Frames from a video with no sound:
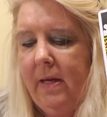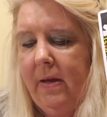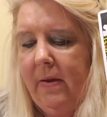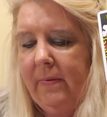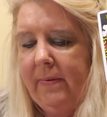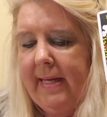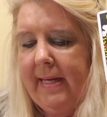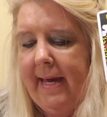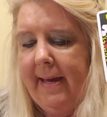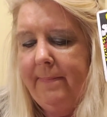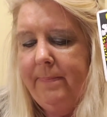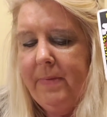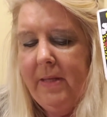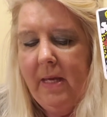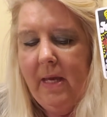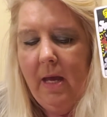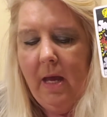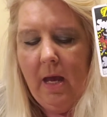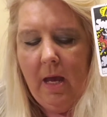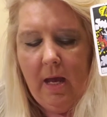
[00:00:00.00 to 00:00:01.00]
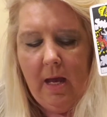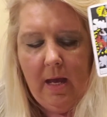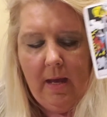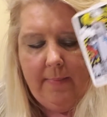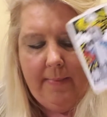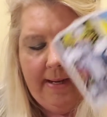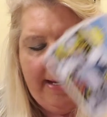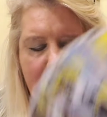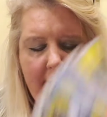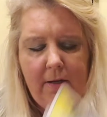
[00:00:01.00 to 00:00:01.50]
Okay.
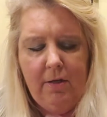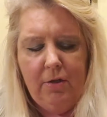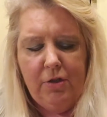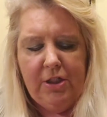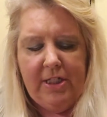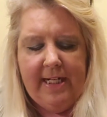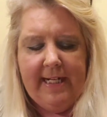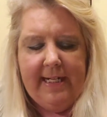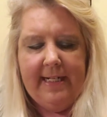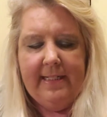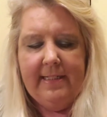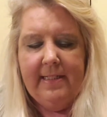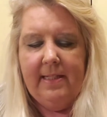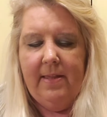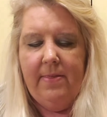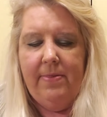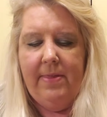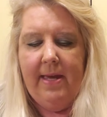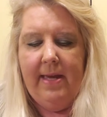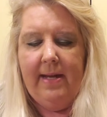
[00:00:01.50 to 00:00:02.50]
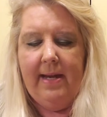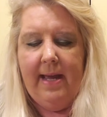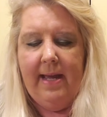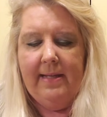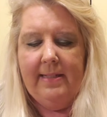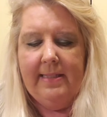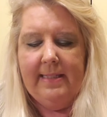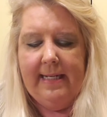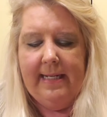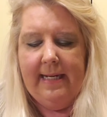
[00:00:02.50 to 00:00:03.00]
Um, energies that
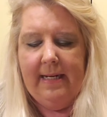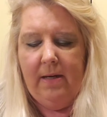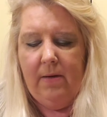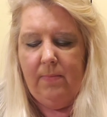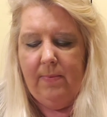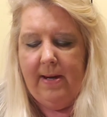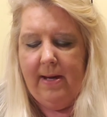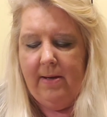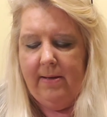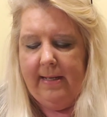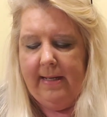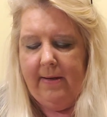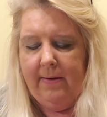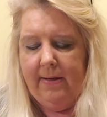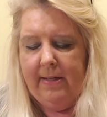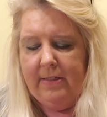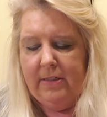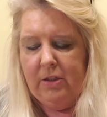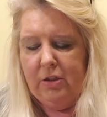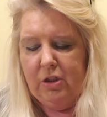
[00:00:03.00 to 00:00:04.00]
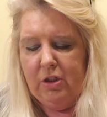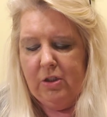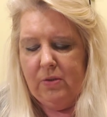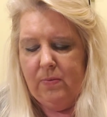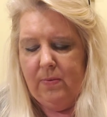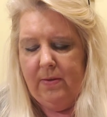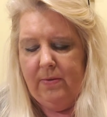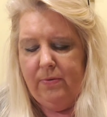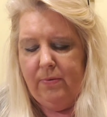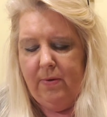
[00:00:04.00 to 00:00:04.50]
I see around Aries, I just
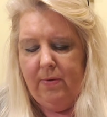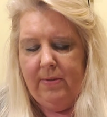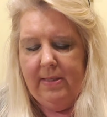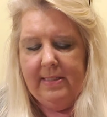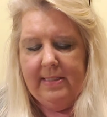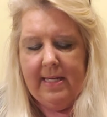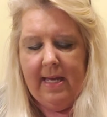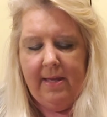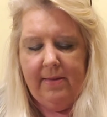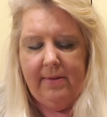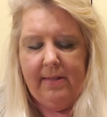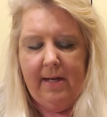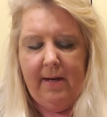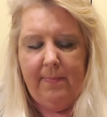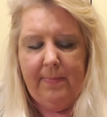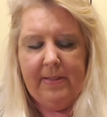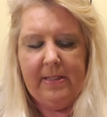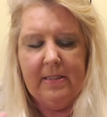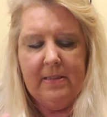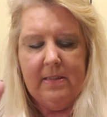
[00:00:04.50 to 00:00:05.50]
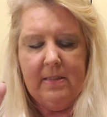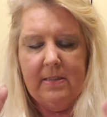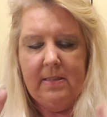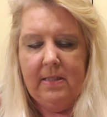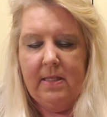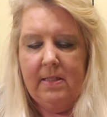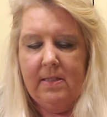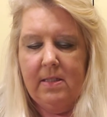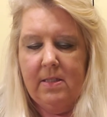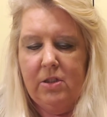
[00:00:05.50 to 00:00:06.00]
want to throw these out there because this
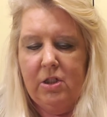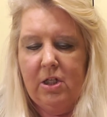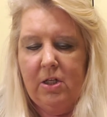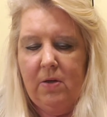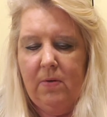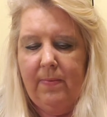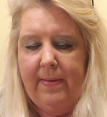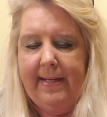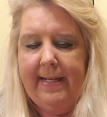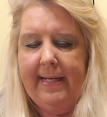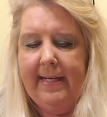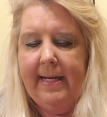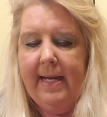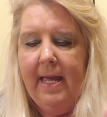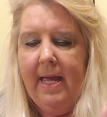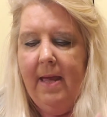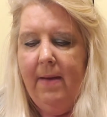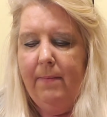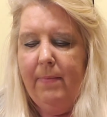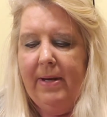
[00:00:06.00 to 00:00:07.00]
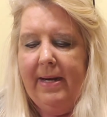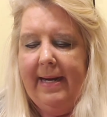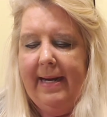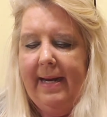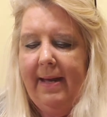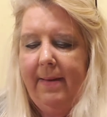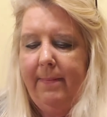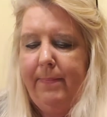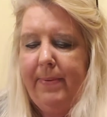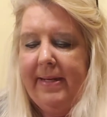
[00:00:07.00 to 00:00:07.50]
is a general reading, but I
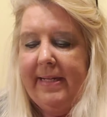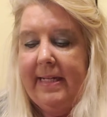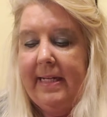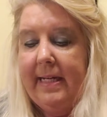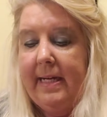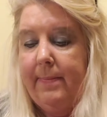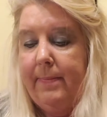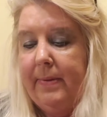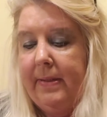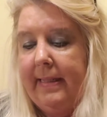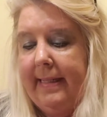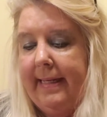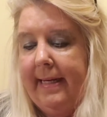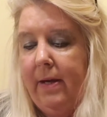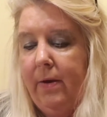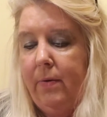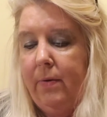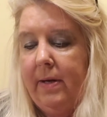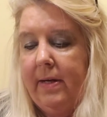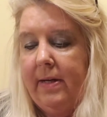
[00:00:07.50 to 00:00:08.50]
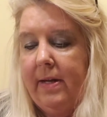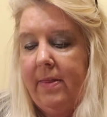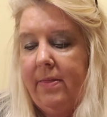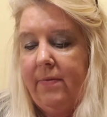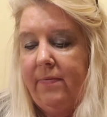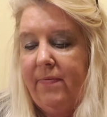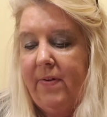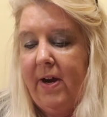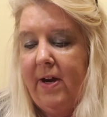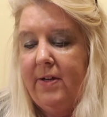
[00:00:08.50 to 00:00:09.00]
am picking up a Leo, another
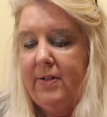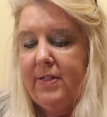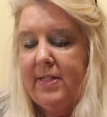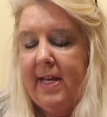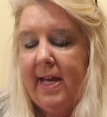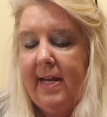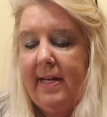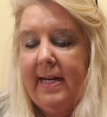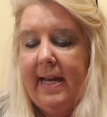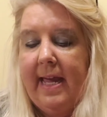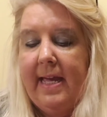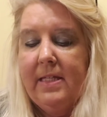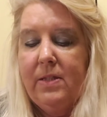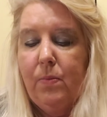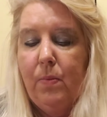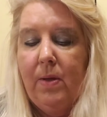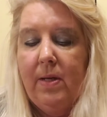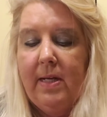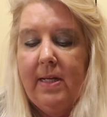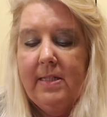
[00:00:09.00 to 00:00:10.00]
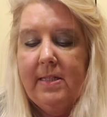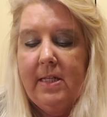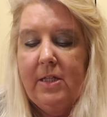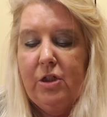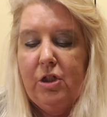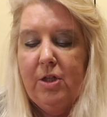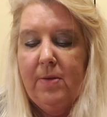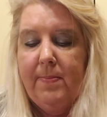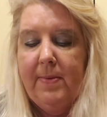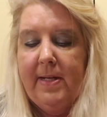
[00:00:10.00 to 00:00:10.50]
fire sign, as well as a
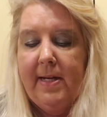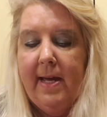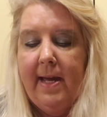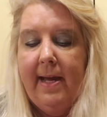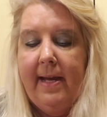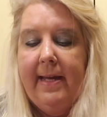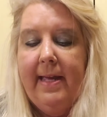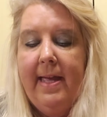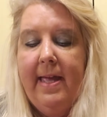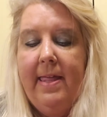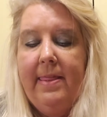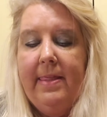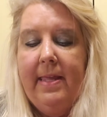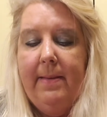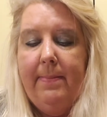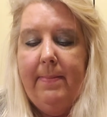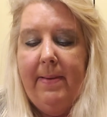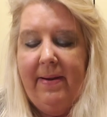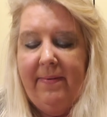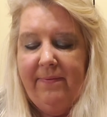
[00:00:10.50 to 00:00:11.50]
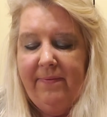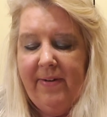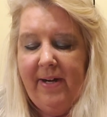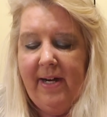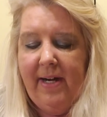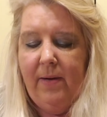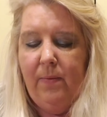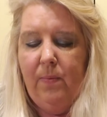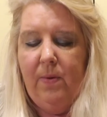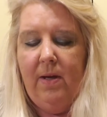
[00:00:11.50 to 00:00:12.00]
Gemini. They may
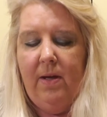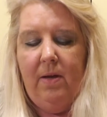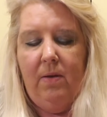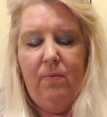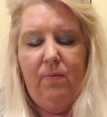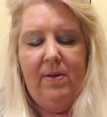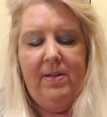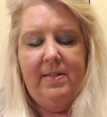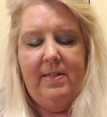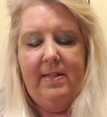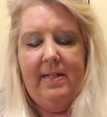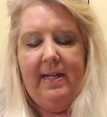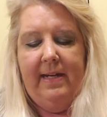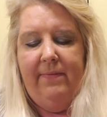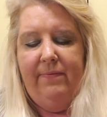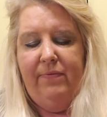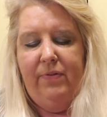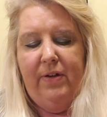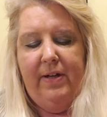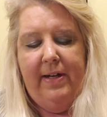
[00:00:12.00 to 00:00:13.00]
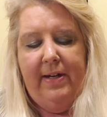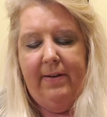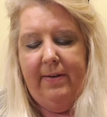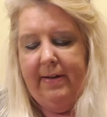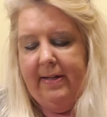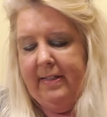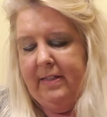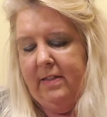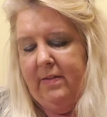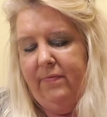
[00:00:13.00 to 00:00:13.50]
very well resonate for
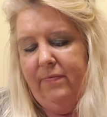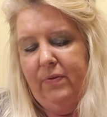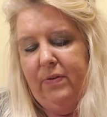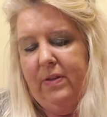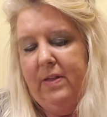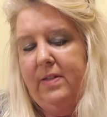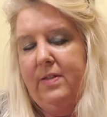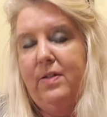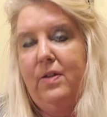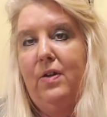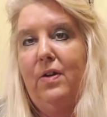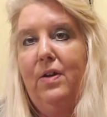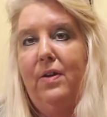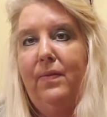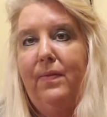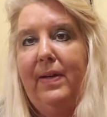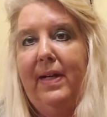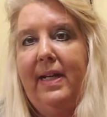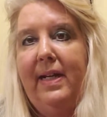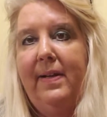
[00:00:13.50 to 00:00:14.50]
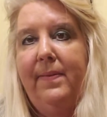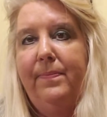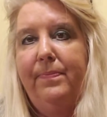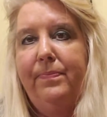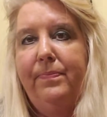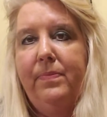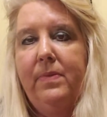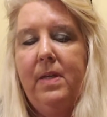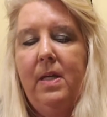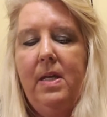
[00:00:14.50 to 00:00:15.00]
Aries for this current week.
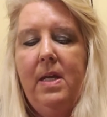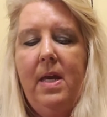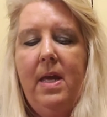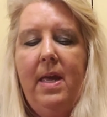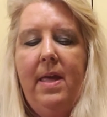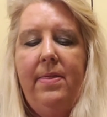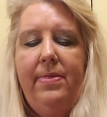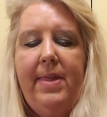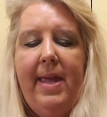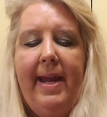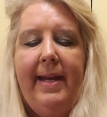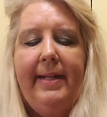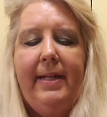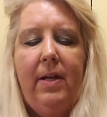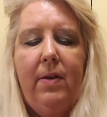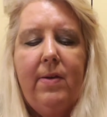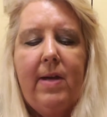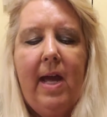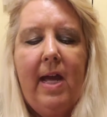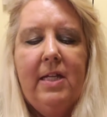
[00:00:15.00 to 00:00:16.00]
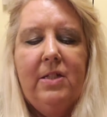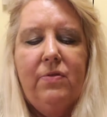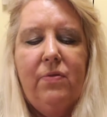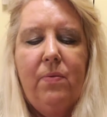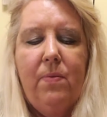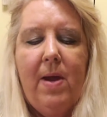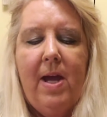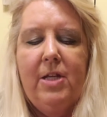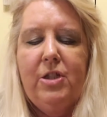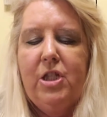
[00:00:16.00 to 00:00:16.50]
Thank you guys
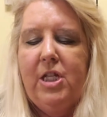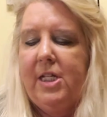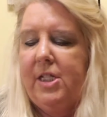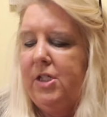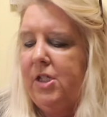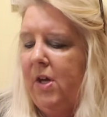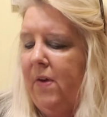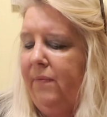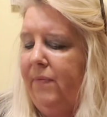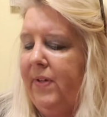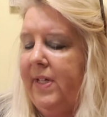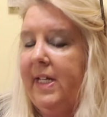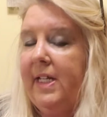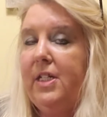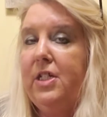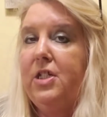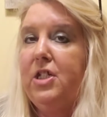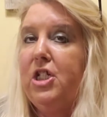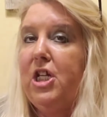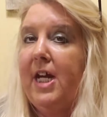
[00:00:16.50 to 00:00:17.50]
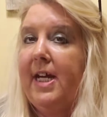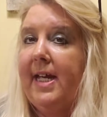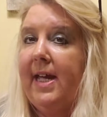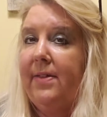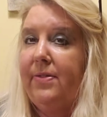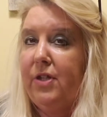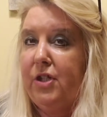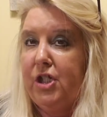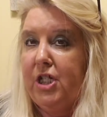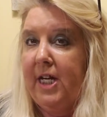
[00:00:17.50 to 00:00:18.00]
for watching. Don't forget to check
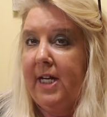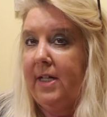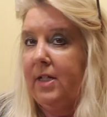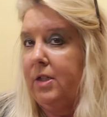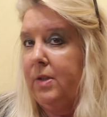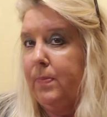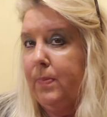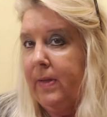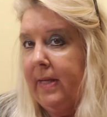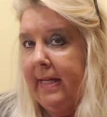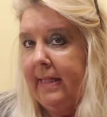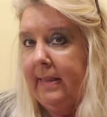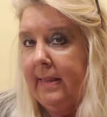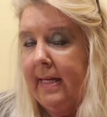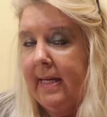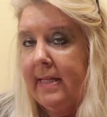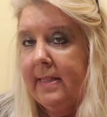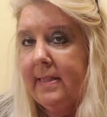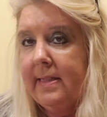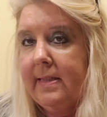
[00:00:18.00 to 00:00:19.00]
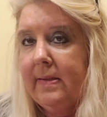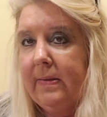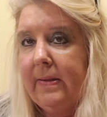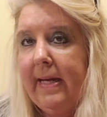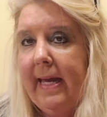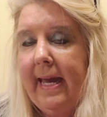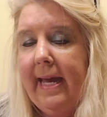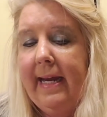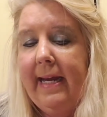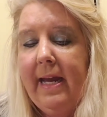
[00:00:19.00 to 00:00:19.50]
out the channel's playlist,
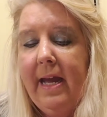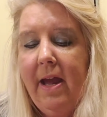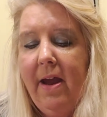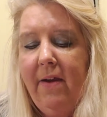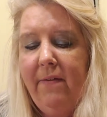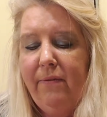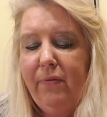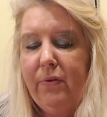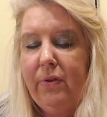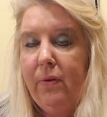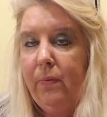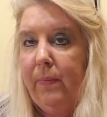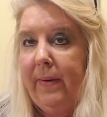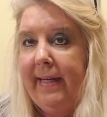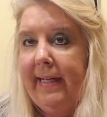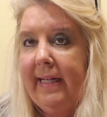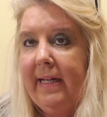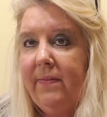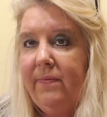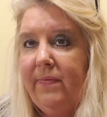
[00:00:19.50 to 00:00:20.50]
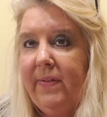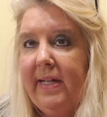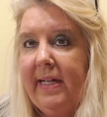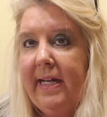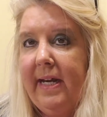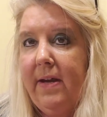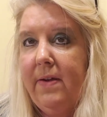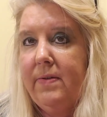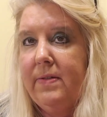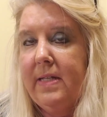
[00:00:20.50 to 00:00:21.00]
okay, for the weekend
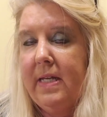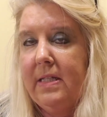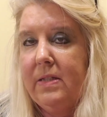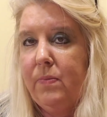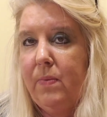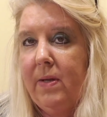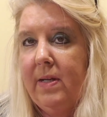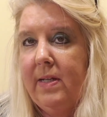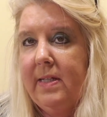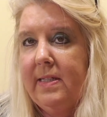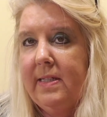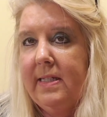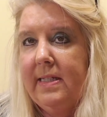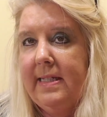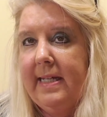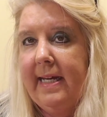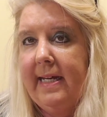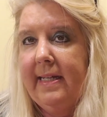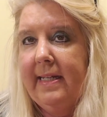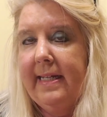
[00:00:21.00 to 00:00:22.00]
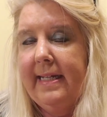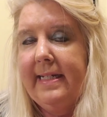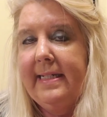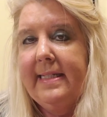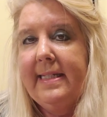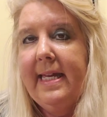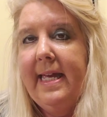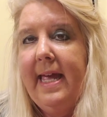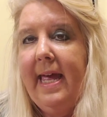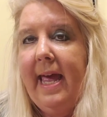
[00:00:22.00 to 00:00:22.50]
videos as well as the
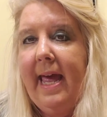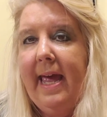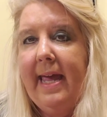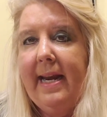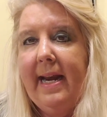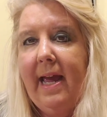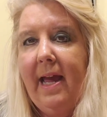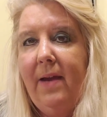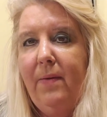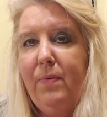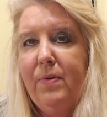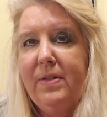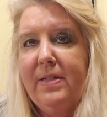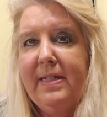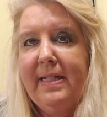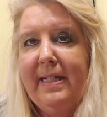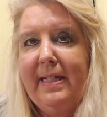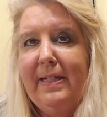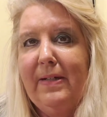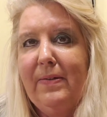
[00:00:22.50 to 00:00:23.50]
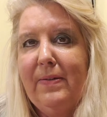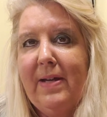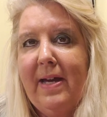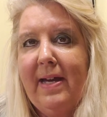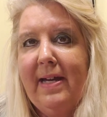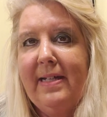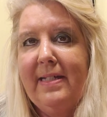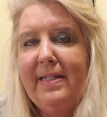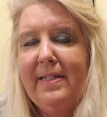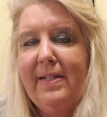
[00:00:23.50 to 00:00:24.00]
dailies. And I will see you
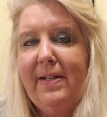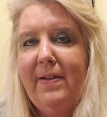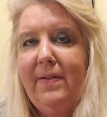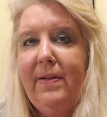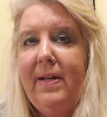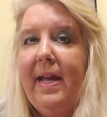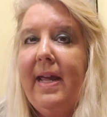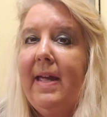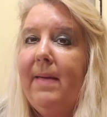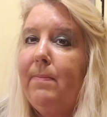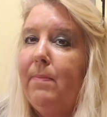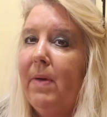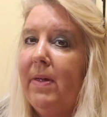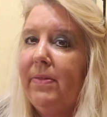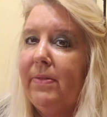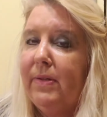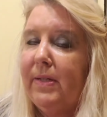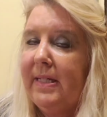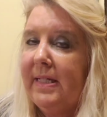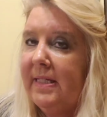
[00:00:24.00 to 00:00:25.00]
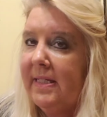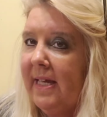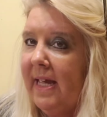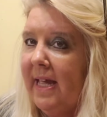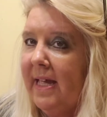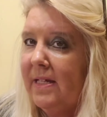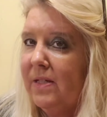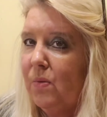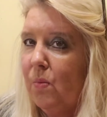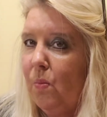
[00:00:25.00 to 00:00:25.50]
guys soon and monthlies
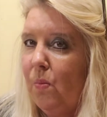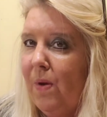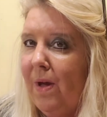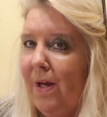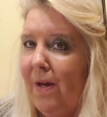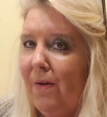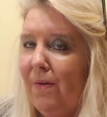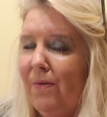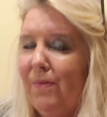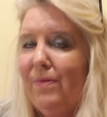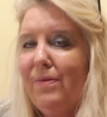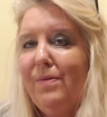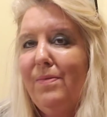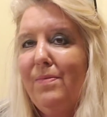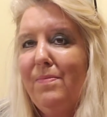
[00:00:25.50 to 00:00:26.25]
as well.